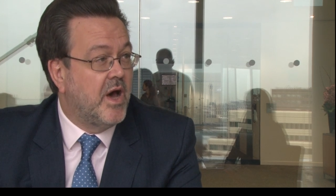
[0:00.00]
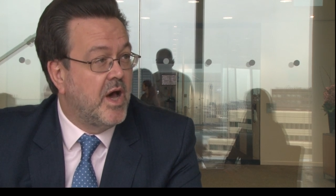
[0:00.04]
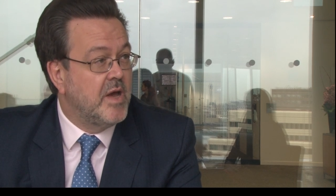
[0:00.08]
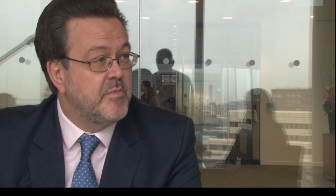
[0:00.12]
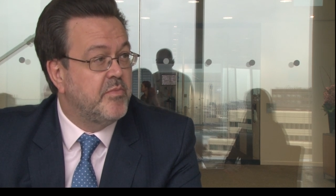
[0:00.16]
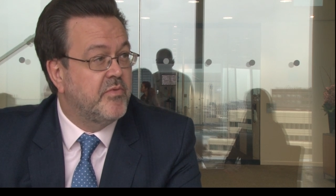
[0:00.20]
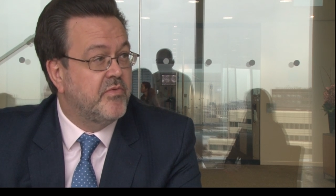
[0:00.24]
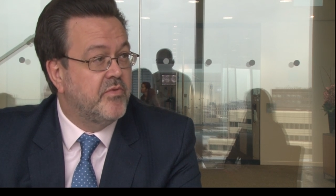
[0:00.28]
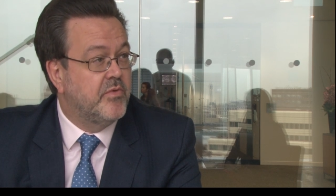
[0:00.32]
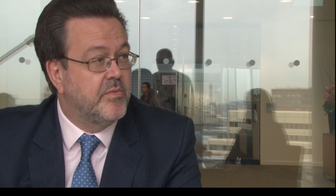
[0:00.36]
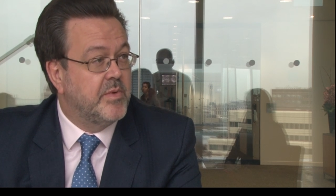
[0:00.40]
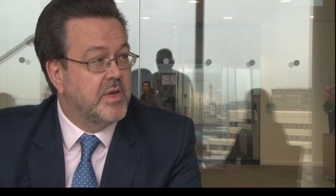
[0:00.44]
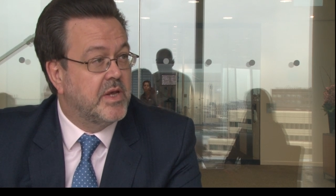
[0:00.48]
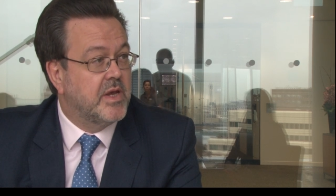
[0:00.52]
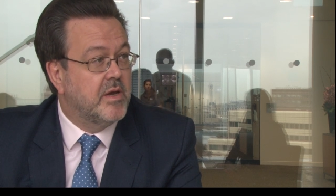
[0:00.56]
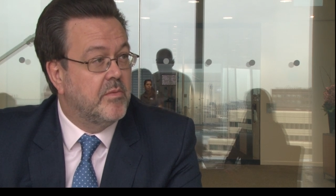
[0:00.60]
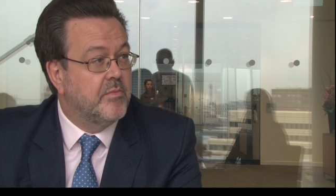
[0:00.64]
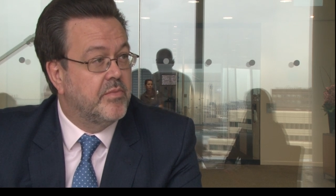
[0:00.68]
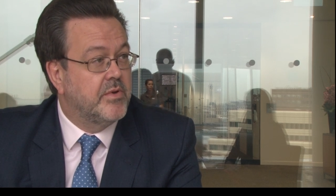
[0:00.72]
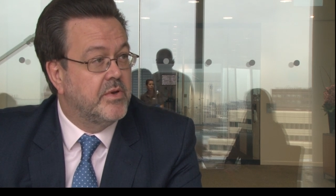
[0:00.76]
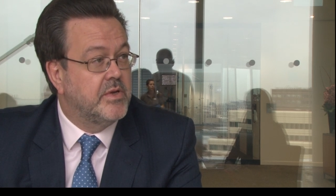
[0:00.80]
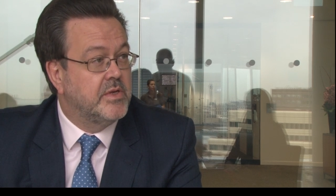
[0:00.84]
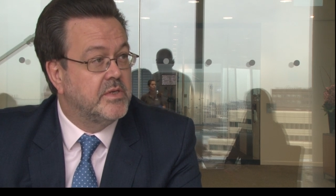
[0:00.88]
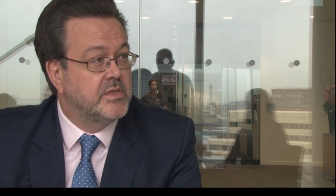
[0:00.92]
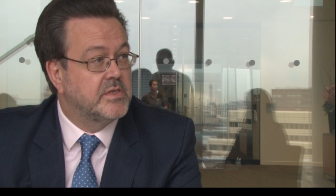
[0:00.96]
high performing
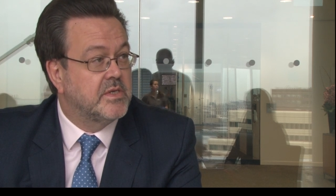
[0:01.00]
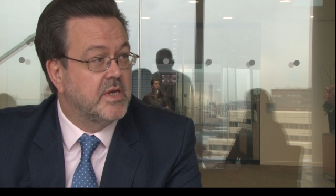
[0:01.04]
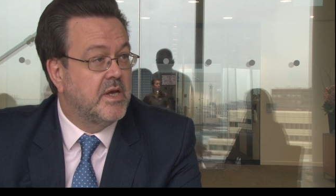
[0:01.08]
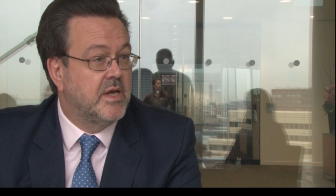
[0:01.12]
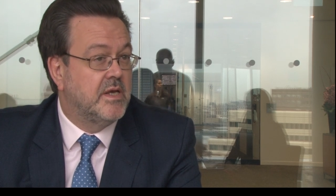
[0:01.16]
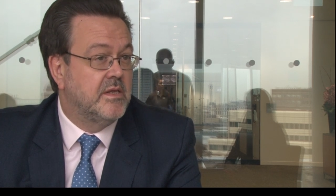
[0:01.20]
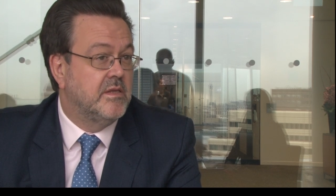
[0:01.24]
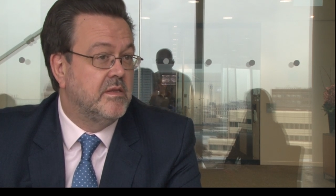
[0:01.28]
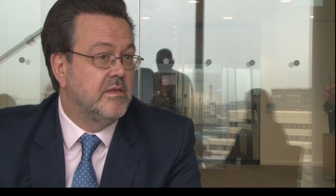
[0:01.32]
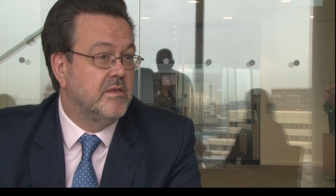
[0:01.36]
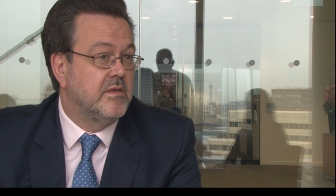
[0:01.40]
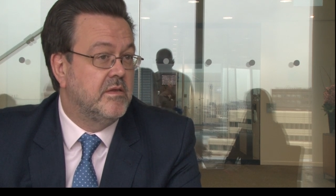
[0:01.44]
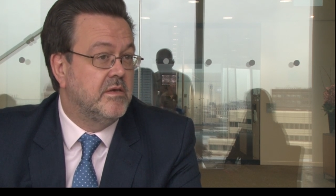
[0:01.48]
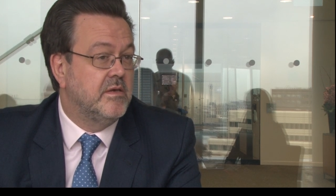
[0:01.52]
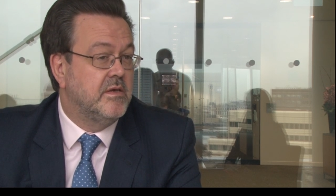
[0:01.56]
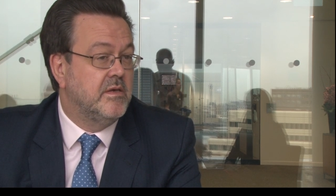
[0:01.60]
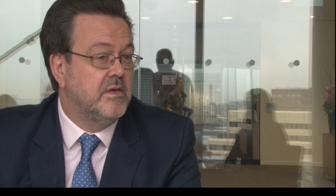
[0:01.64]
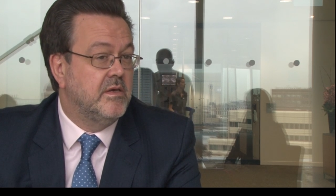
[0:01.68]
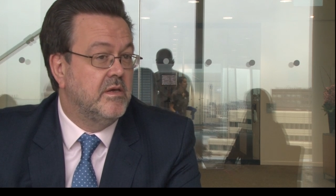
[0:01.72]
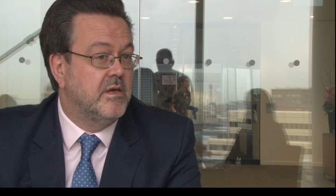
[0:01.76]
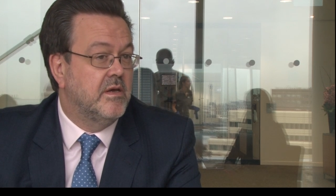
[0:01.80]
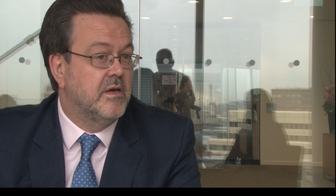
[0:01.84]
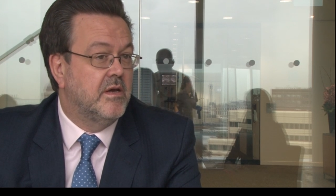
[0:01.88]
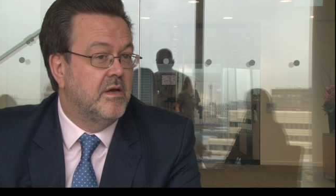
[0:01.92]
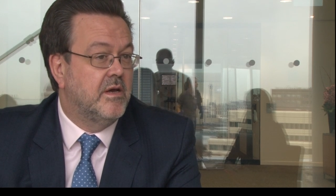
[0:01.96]
companies and
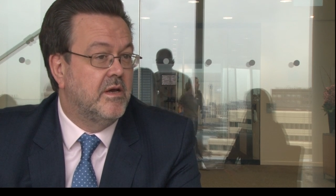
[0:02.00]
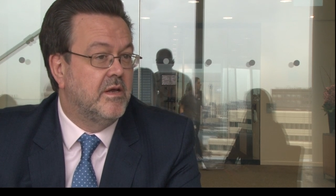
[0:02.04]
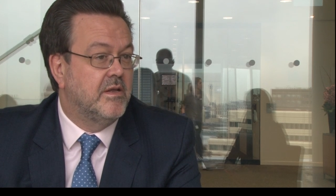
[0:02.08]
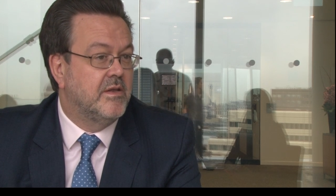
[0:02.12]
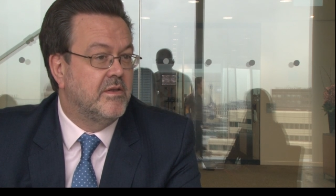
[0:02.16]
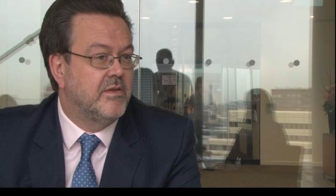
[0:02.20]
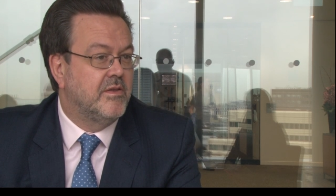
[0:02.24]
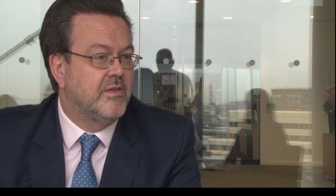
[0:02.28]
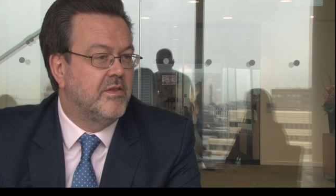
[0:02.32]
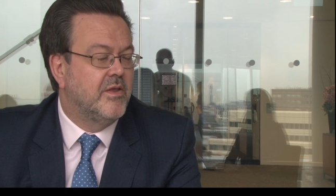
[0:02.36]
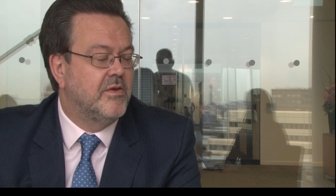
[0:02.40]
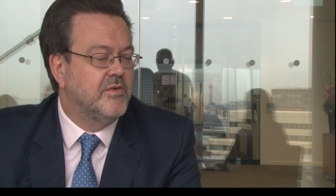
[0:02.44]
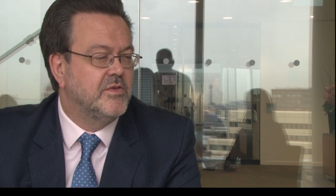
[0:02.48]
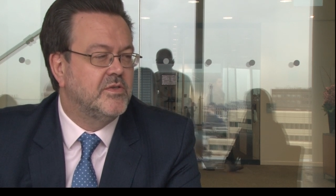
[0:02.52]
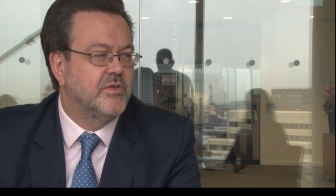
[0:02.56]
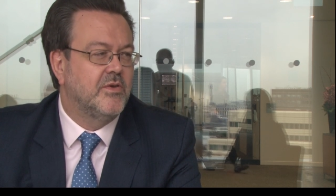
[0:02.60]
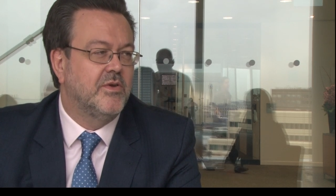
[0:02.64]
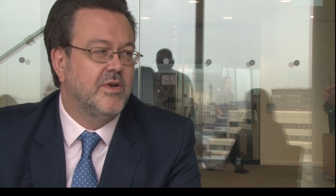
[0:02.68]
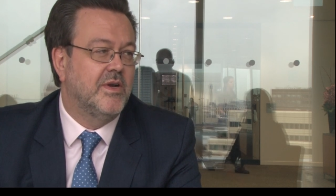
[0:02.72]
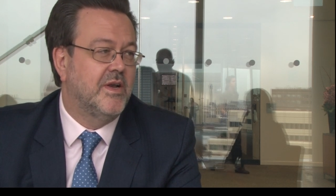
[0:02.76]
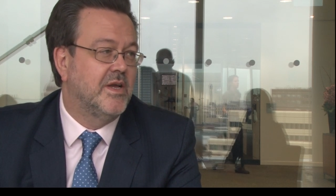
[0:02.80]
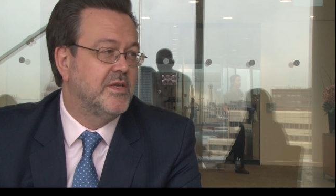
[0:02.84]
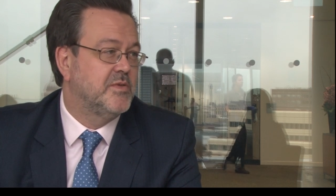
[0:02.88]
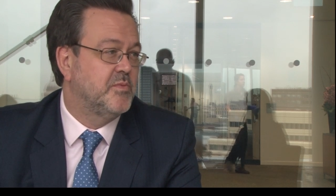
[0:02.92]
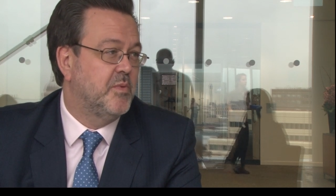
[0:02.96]
the, uh, those
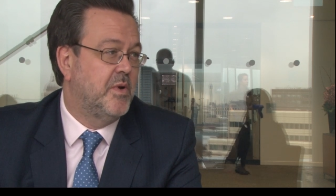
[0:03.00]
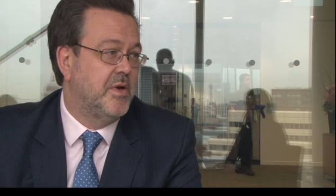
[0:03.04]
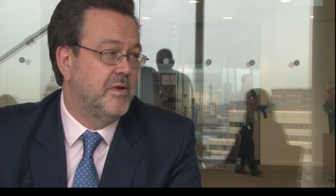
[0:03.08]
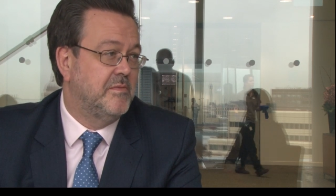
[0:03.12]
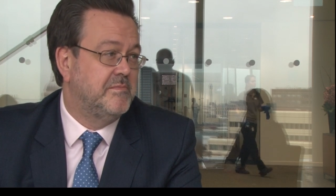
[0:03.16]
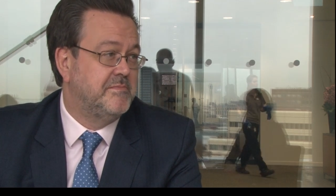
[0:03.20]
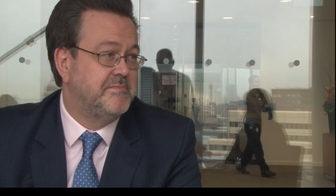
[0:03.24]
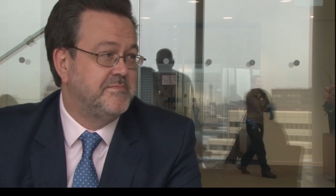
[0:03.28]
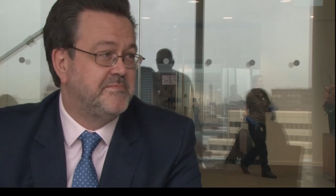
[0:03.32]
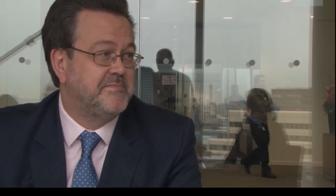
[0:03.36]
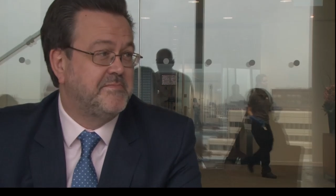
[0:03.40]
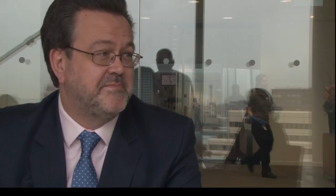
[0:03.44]
doing less well.